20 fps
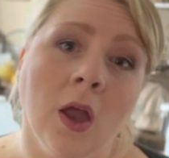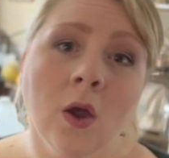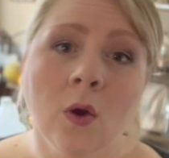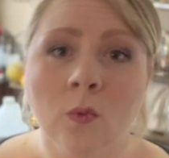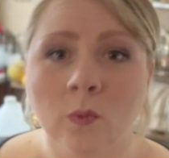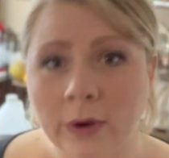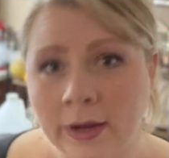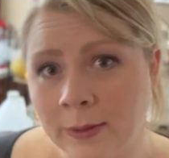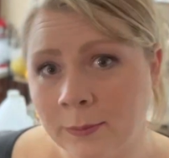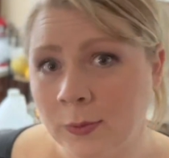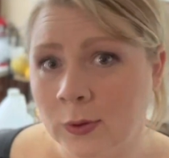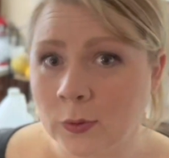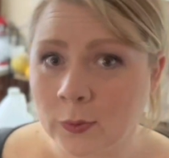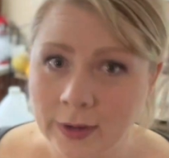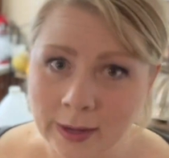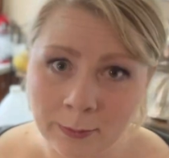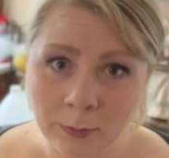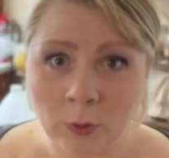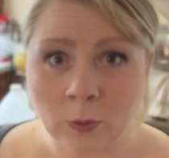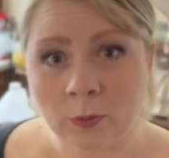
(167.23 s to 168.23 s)
Ramble,
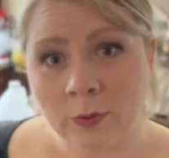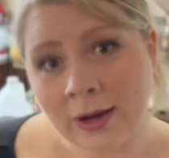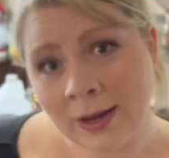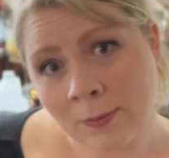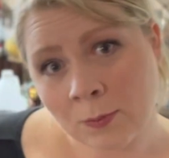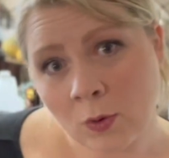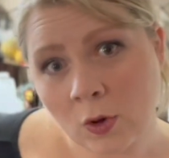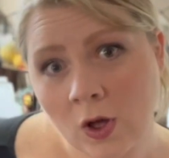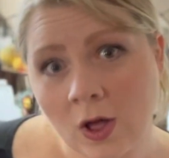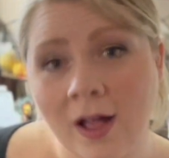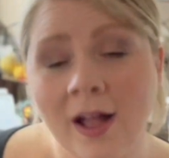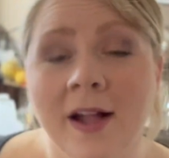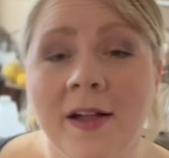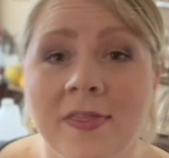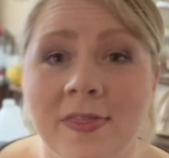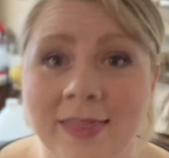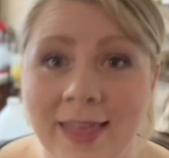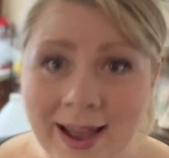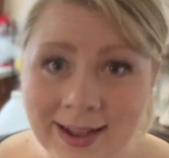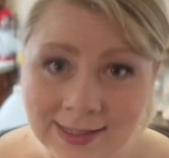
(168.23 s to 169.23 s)
ramble, ramble.
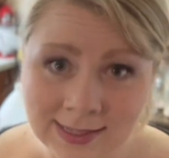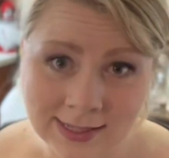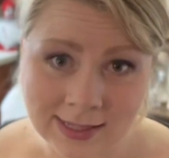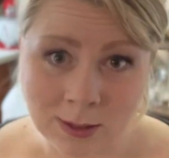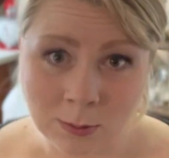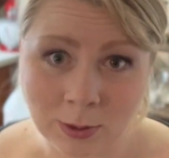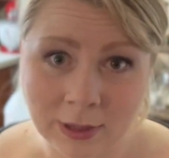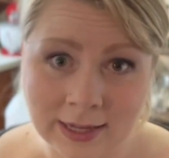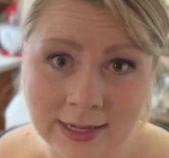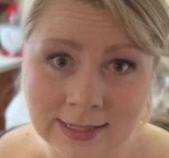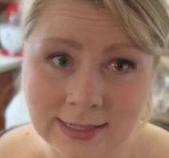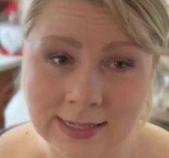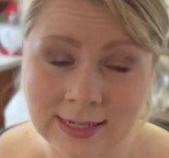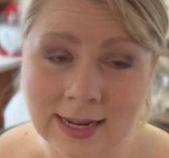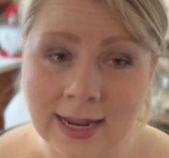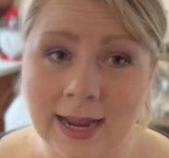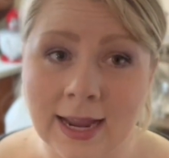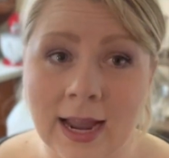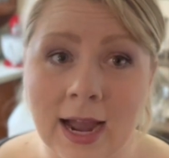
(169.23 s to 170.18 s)
That's the plan today.